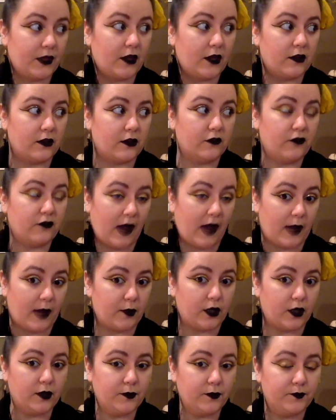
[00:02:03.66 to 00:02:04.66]
the
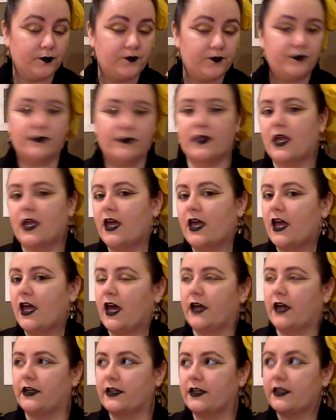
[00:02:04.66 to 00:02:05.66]
fiber,
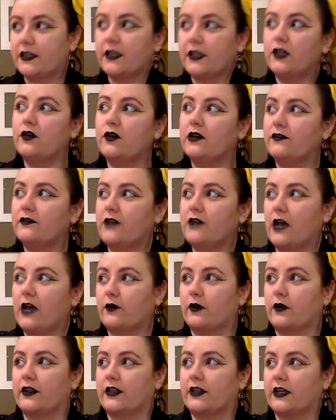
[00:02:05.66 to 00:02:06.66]
and a thing you have done
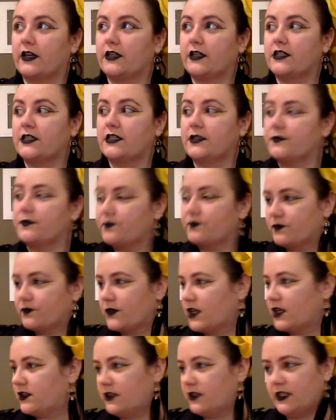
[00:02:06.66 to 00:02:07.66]
with it,
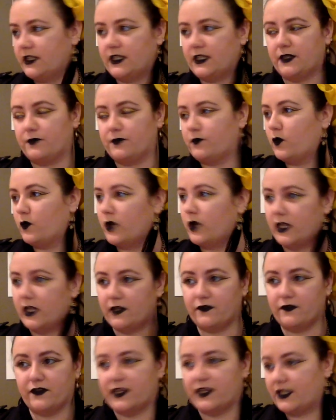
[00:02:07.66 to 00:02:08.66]
the weave,
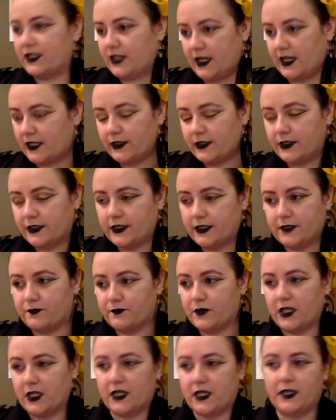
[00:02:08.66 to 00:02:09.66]
the knit,
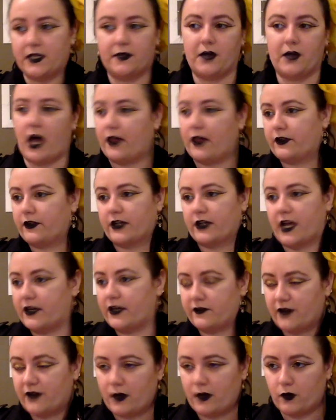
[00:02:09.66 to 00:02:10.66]
the other kind of
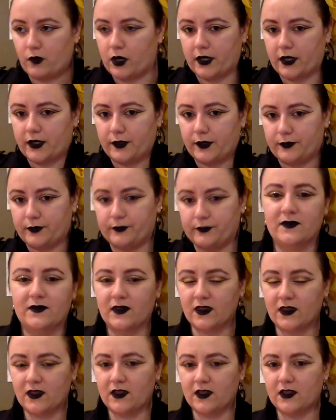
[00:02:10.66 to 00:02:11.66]
network.
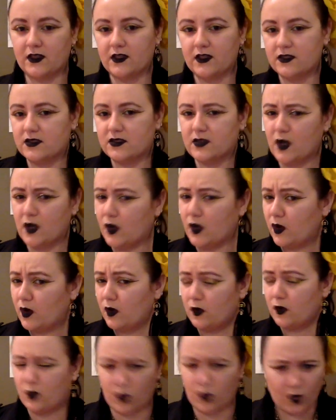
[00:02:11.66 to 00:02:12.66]

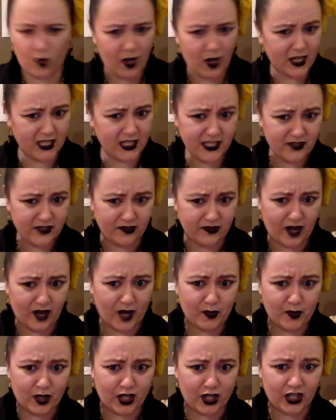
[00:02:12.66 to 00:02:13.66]
So what is a
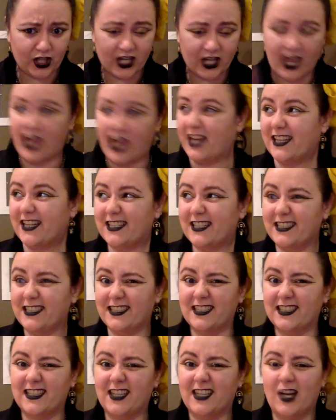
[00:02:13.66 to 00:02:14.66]
fiber, and
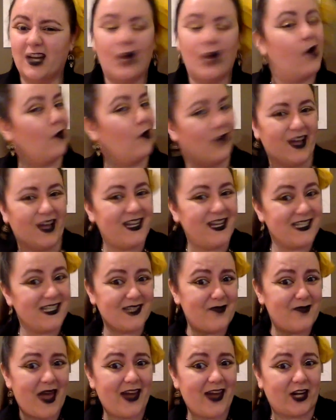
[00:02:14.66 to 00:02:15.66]
why does
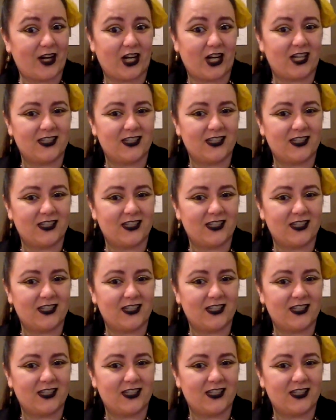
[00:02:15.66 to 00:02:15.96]
it matter?